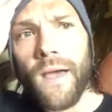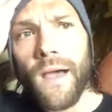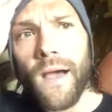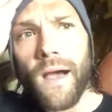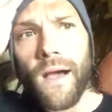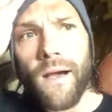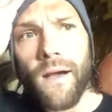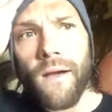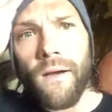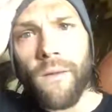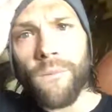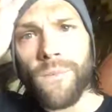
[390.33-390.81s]

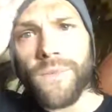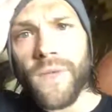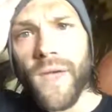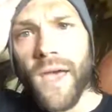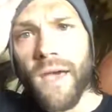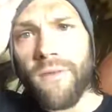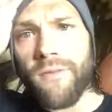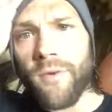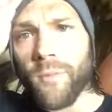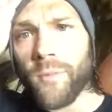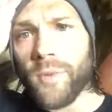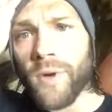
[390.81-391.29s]
I
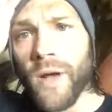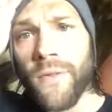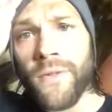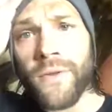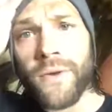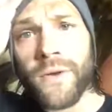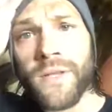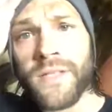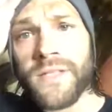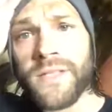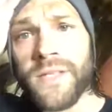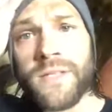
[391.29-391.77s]
have a
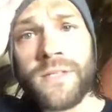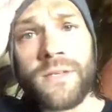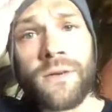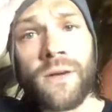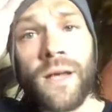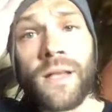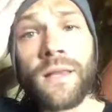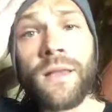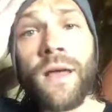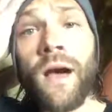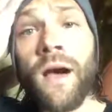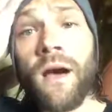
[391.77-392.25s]
brother and a sister
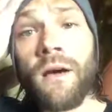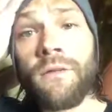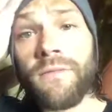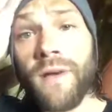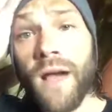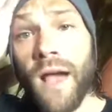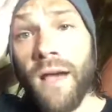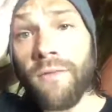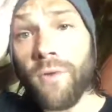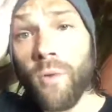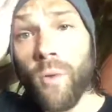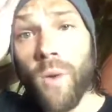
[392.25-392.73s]
I love,
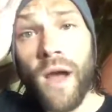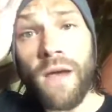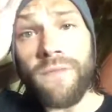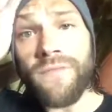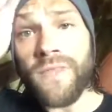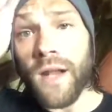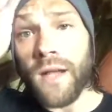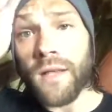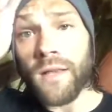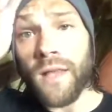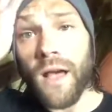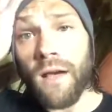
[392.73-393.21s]
I have a wife
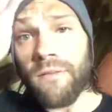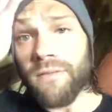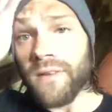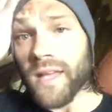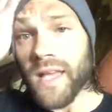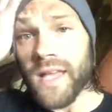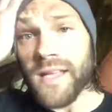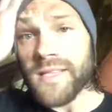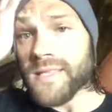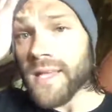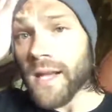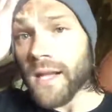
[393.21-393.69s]
that I love and
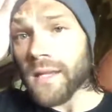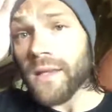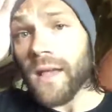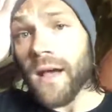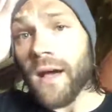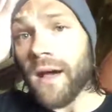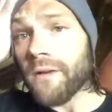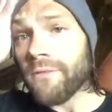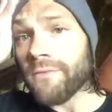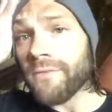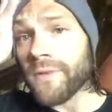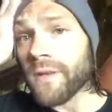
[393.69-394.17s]
kids that I
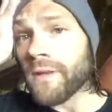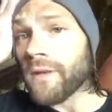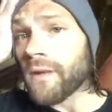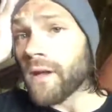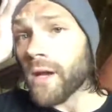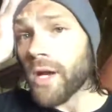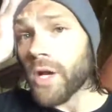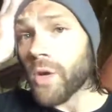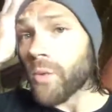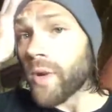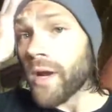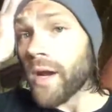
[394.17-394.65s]
love and
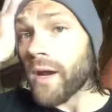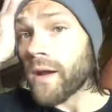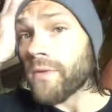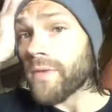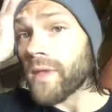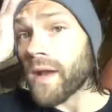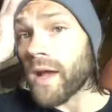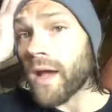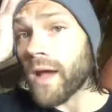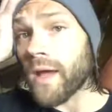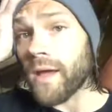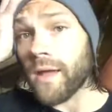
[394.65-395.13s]
a career
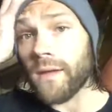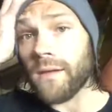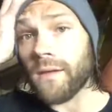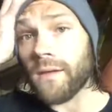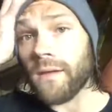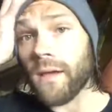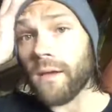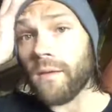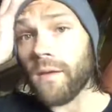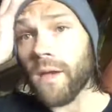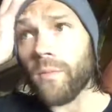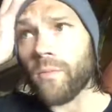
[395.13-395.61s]
that I
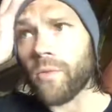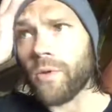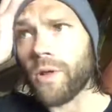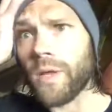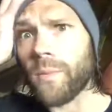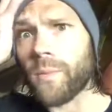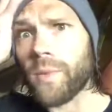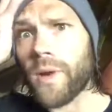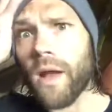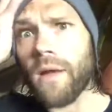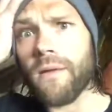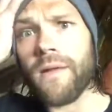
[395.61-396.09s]
am
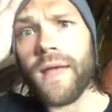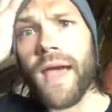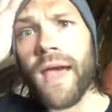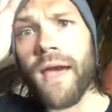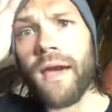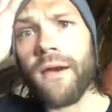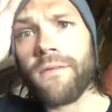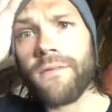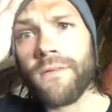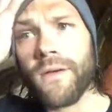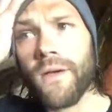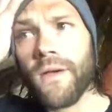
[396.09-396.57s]
really proud to
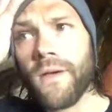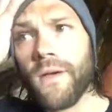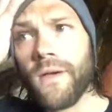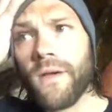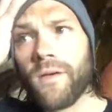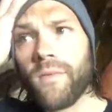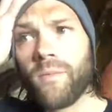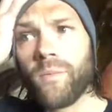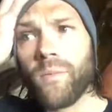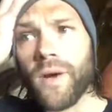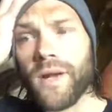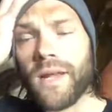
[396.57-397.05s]
have,
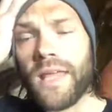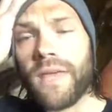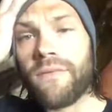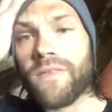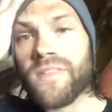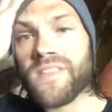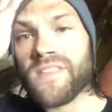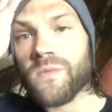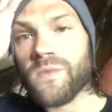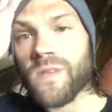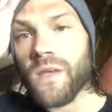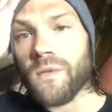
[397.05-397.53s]
but
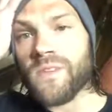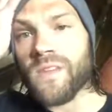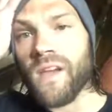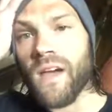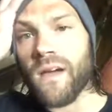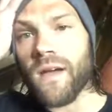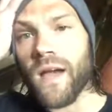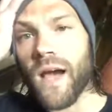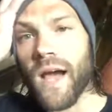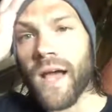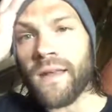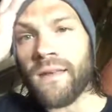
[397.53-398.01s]
even sometimes
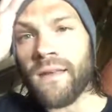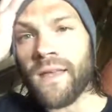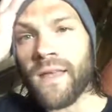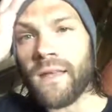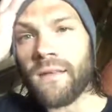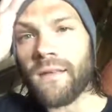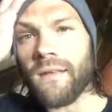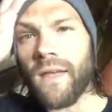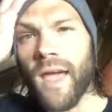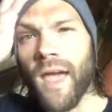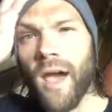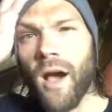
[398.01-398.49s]
I
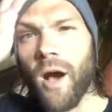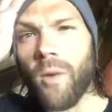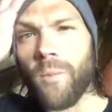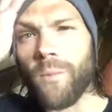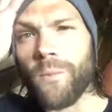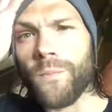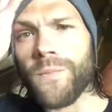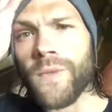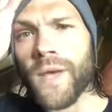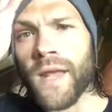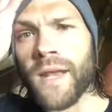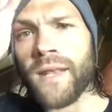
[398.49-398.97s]
need
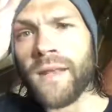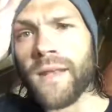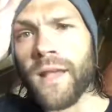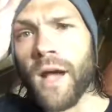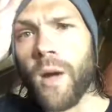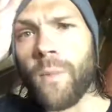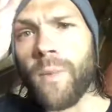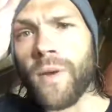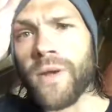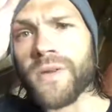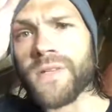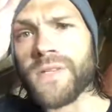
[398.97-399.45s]
help
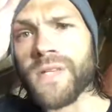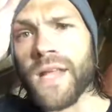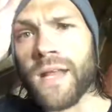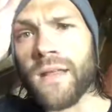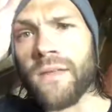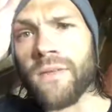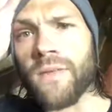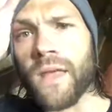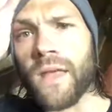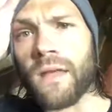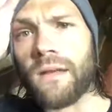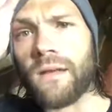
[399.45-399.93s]

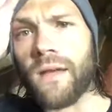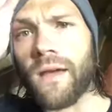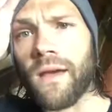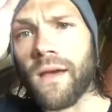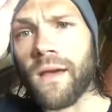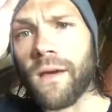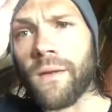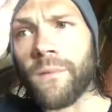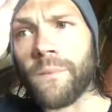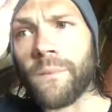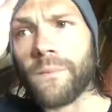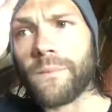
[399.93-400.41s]
understanding
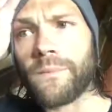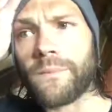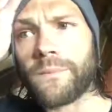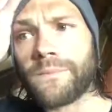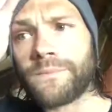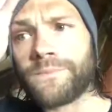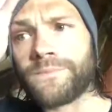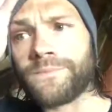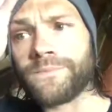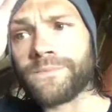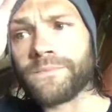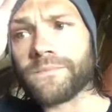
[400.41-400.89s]

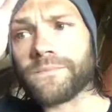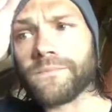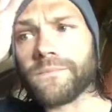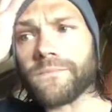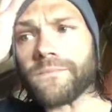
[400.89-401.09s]
that